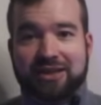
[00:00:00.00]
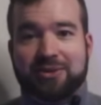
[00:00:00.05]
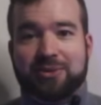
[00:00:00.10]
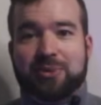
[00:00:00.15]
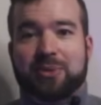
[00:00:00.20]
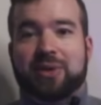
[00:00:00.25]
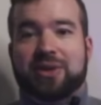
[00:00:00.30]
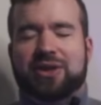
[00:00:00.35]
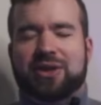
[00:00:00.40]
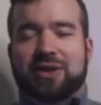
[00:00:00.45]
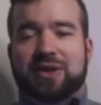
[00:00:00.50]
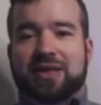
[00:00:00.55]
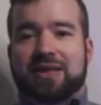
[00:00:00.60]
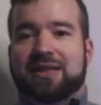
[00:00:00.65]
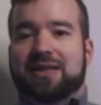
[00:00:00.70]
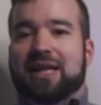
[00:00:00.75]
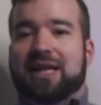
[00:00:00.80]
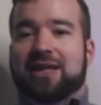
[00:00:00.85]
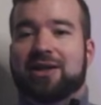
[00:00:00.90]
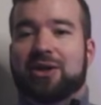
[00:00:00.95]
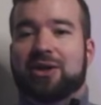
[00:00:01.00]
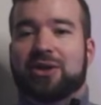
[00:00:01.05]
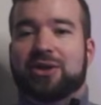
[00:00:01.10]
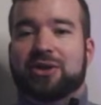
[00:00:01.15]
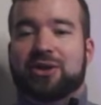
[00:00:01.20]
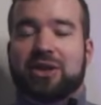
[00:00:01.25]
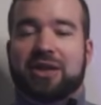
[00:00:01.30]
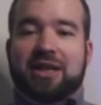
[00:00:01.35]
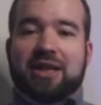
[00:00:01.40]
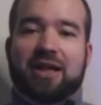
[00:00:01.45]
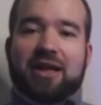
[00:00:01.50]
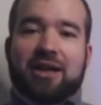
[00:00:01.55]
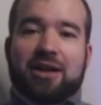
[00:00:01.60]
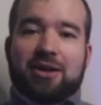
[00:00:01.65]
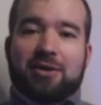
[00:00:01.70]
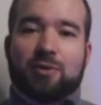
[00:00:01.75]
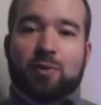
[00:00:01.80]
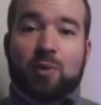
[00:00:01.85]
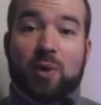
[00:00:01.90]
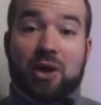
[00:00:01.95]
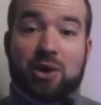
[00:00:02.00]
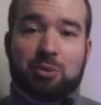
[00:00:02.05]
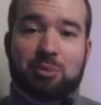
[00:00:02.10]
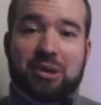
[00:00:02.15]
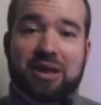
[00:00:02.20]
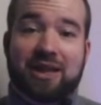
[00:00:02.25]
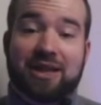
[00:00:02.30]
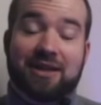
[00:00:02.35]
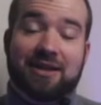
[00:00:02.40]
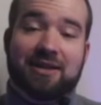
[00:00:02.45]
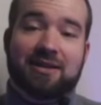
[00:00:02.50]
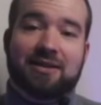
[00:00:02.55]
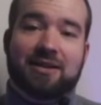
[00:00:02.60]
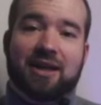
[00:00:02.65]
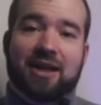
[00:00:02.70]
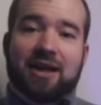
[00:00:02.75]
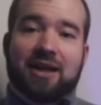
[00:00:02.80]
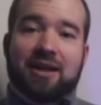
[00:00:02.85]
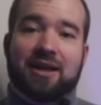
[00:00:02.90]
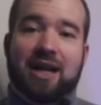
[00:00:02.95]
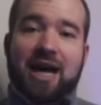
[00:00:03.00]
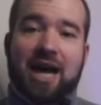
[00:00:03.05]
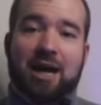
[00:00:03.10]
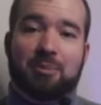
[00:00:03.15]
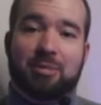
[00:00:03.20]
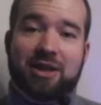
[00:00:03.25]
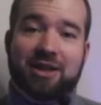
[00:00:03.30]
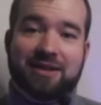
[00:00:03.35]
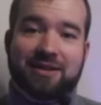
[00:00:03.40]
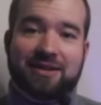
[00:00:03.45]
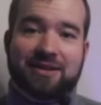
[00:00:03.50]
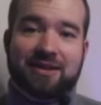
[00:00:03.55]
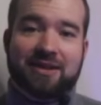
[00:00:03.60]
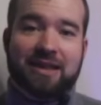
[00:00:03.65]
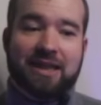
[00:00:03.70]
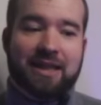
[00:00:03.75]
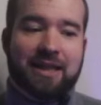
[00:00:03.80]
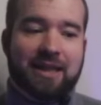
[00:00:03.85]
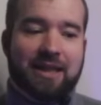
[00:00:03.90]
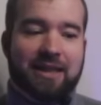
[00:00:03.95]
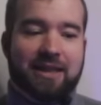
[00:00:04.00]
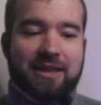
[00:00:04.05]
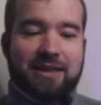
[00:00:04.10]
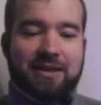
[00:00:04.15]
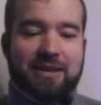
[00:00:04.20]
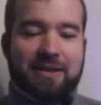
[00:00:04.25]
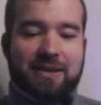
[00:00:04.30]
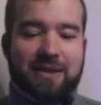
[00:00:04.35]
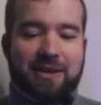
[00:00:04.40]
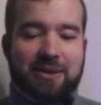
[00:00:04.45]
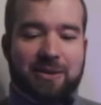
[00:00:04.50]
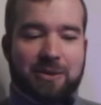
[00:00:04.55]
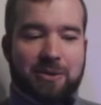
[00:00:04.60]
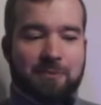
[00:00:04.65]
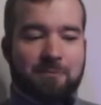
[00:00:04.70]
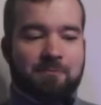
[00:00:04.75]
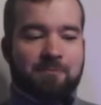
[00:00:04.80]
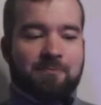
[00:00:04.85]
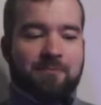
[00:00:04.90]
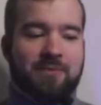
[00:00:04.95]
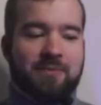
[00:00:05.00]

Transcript: which is the psychology of well-being and happiness. So